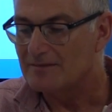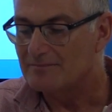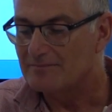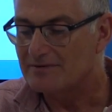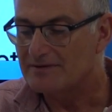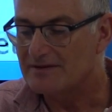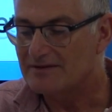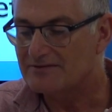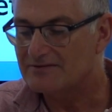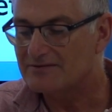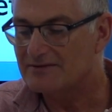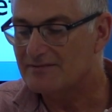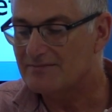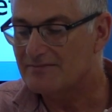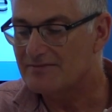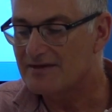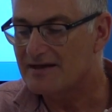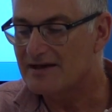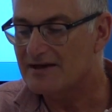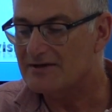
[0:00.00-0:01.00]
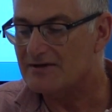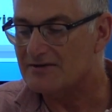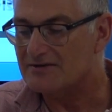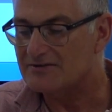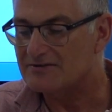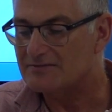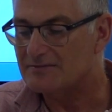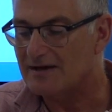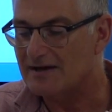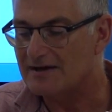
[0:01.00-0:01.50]
But there's something
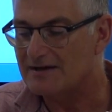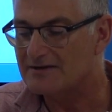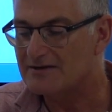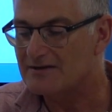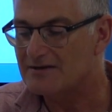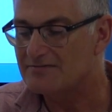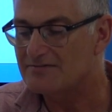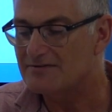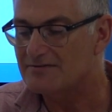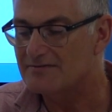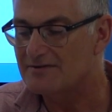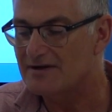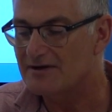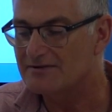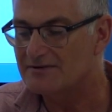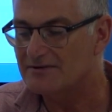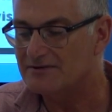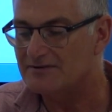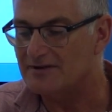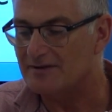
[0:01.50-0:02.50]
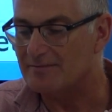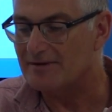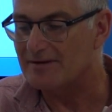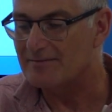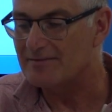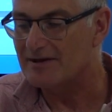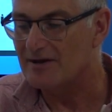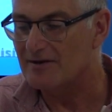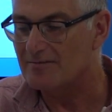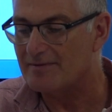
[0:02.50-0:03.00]
else. I don't know if you've noticed it, but
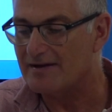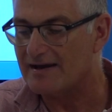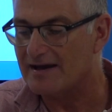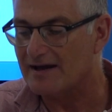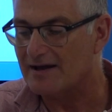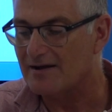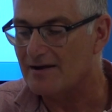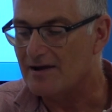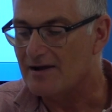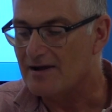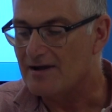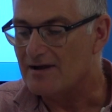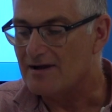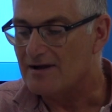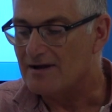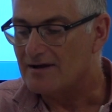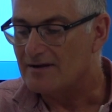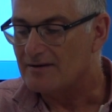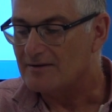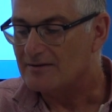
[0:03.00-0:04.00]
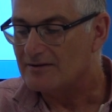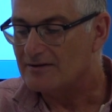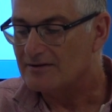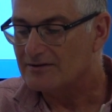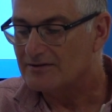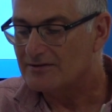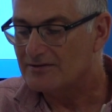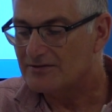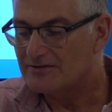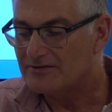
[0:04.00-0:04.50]
let me go back.
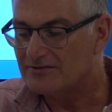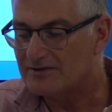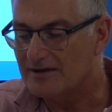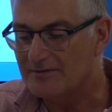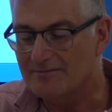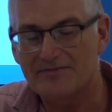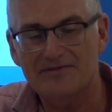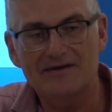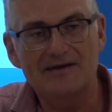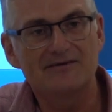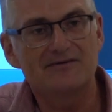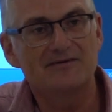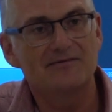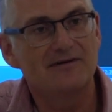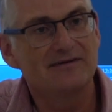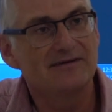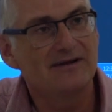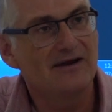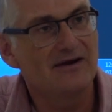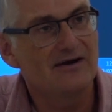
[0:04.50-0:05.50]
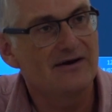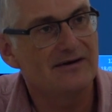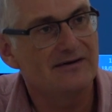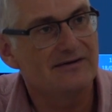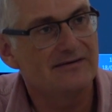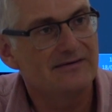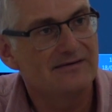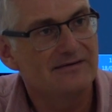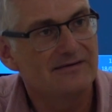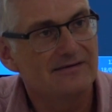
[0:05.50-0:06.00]
Some things are
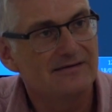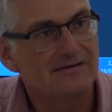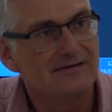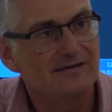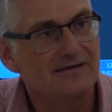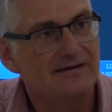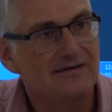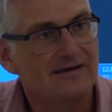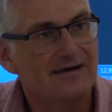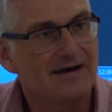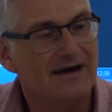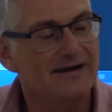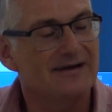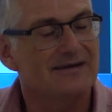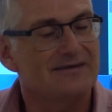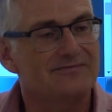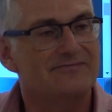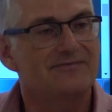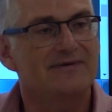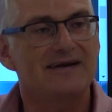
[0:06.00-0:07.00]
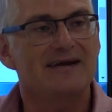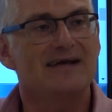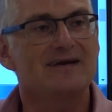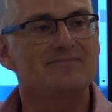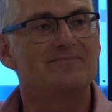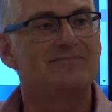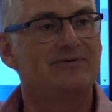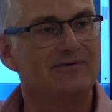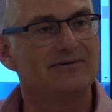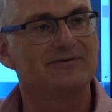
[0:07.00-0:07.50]
underlined. And it's really
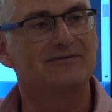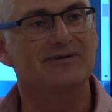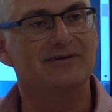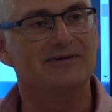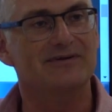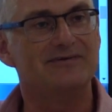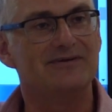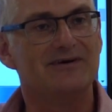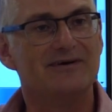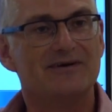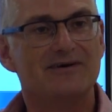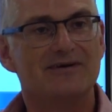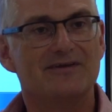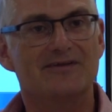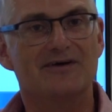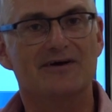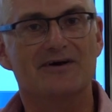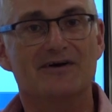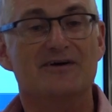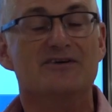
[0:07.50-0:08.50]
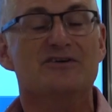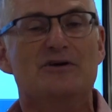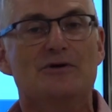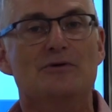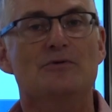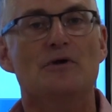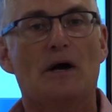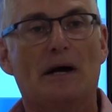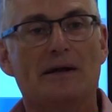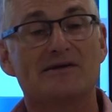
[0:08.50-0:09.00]
important that
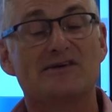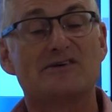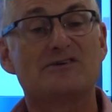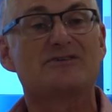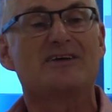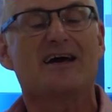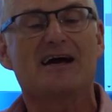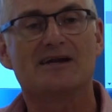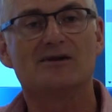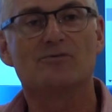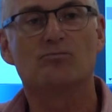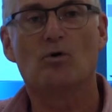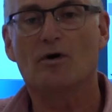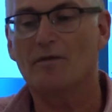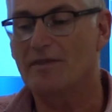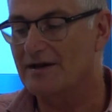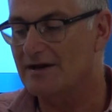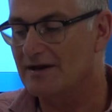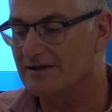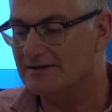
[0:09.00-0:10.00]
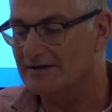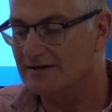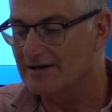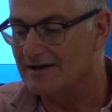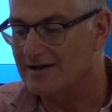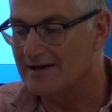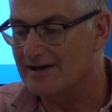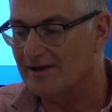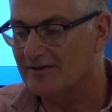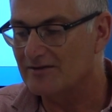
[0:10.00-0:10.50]
you understand what that
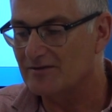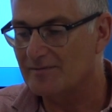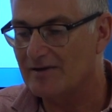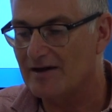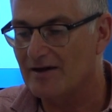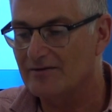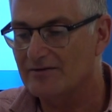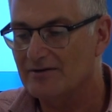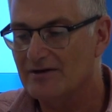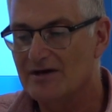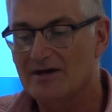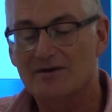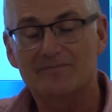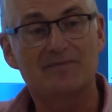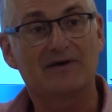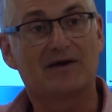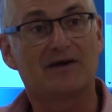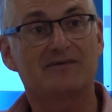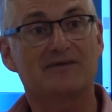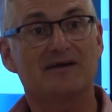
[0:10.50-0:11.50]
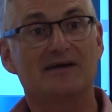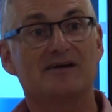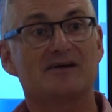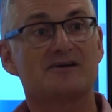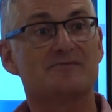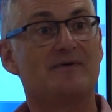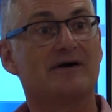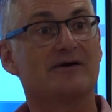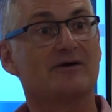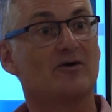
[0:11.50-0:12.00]
underlining is about, because
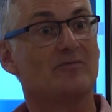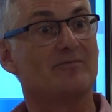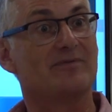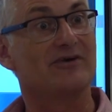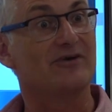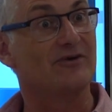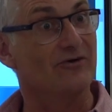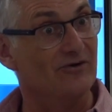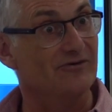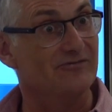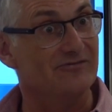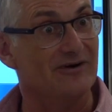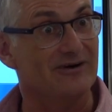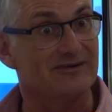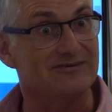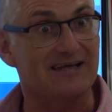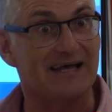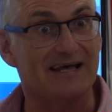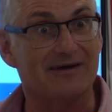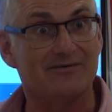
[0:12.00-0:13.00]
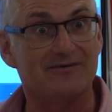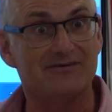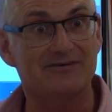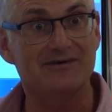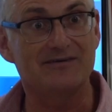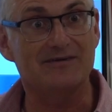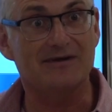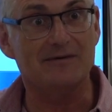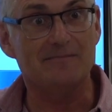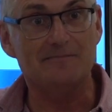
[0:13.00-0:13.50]
English might not be your first language
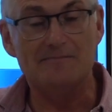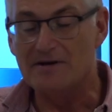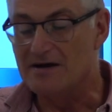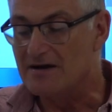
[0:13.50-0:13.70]
either.